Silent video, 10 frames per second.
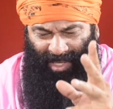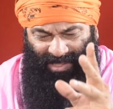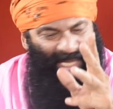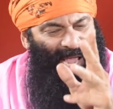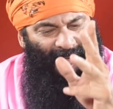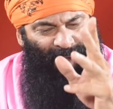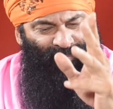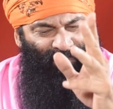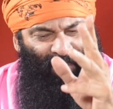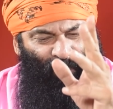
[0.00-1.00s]
race.
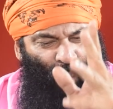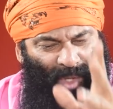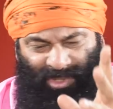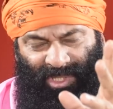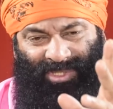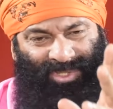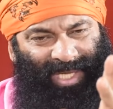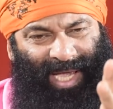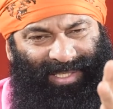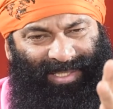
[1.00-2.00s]
And we are watching
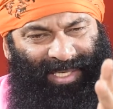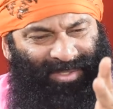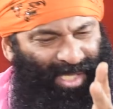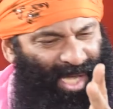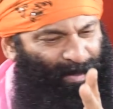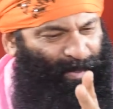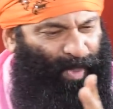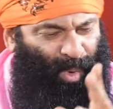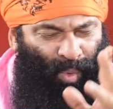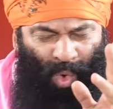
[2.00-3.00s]
that and they are
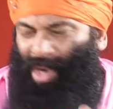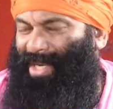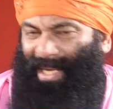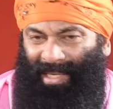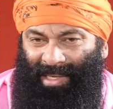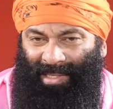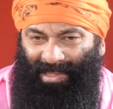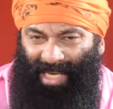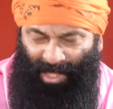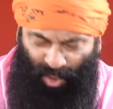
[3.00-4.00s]
provoking
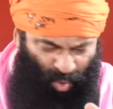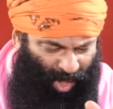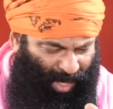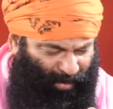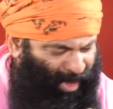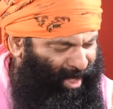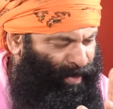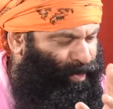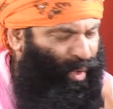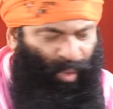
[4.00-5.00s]
NATO and America,
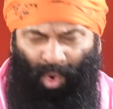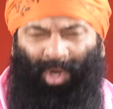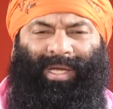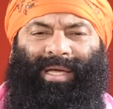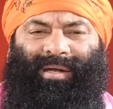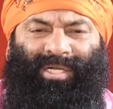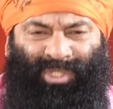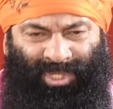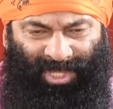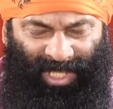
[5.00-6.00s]
provoking
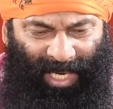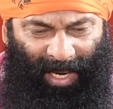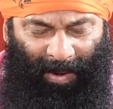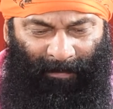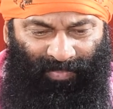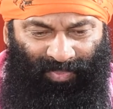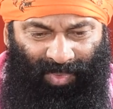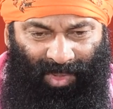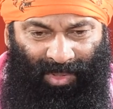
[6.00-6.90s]
Russia